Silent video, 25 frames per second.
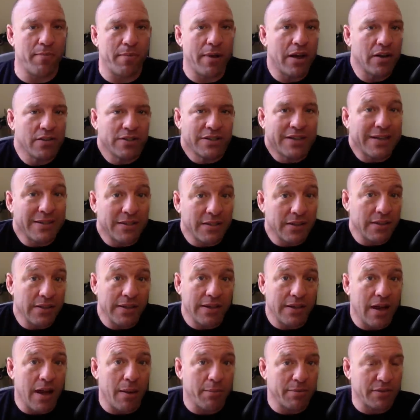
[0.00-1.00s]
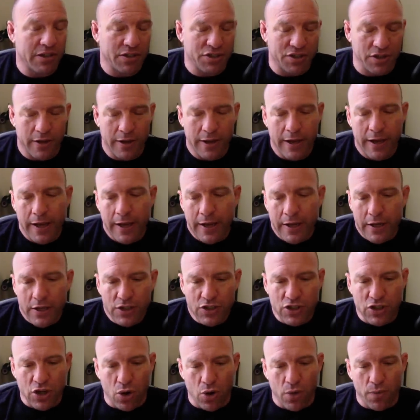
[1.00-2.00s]
pounds against the elite competition.
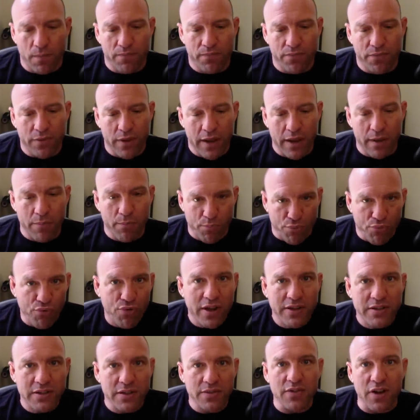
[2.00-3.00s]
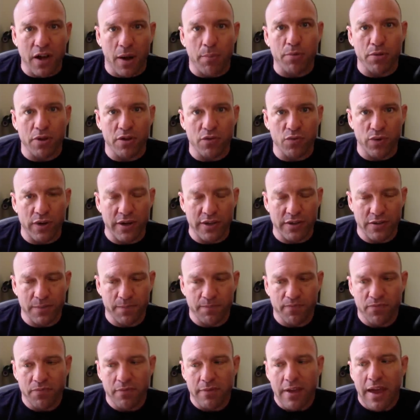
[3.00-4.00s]
So, impressive couple of wins.
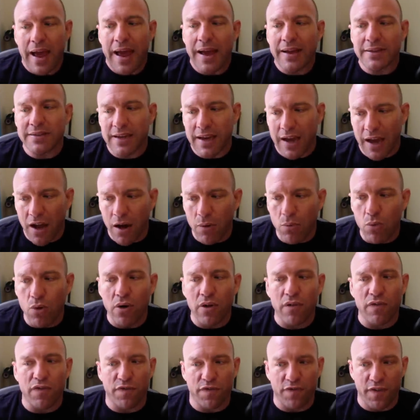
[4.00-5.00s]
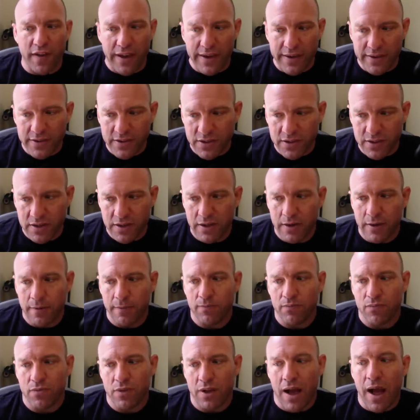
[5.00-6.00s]
Has Cowboy faced
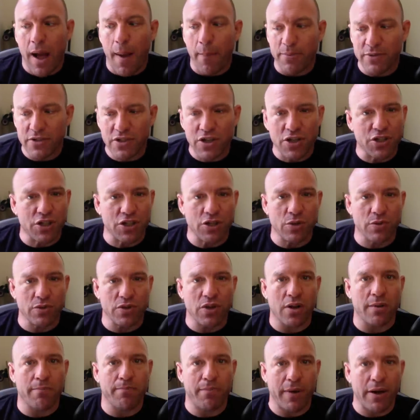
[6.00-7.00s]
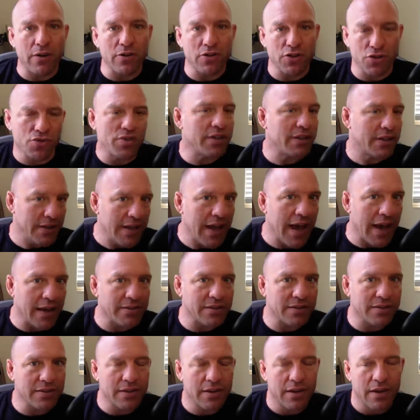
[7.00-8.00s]
opposition that was on a better streak?
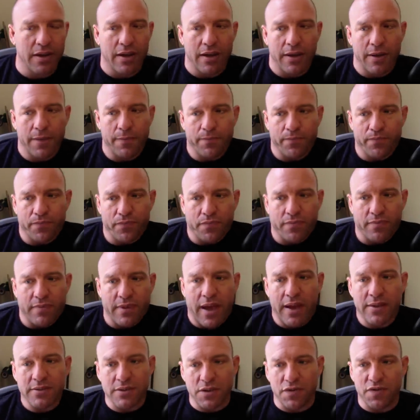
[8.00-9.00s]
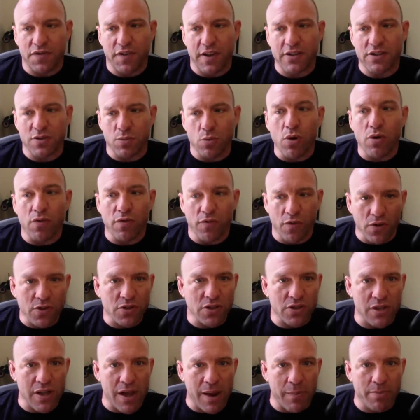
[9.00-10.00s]
Yes. Has he faced more
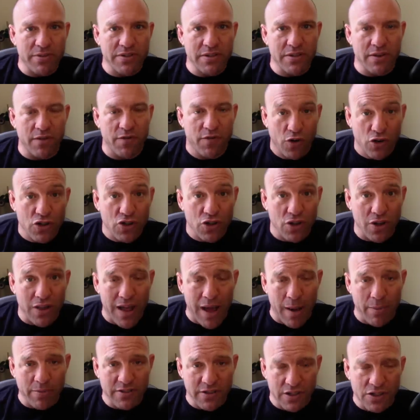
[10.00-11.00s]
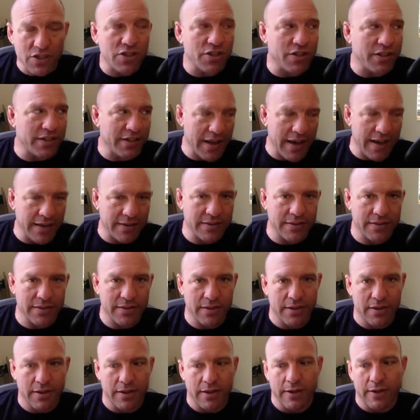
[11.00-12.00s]
versatile opposition? Yes.
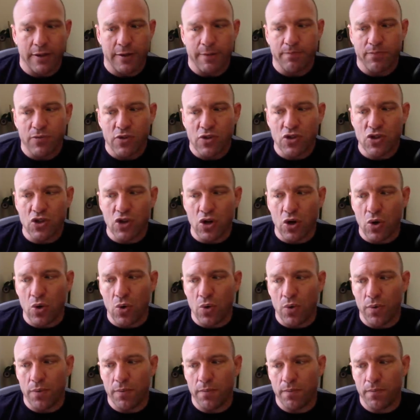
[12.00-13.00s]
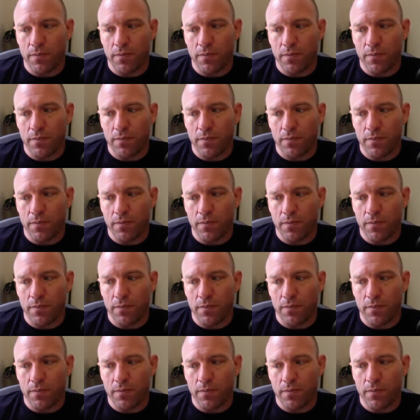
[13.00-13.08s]
So,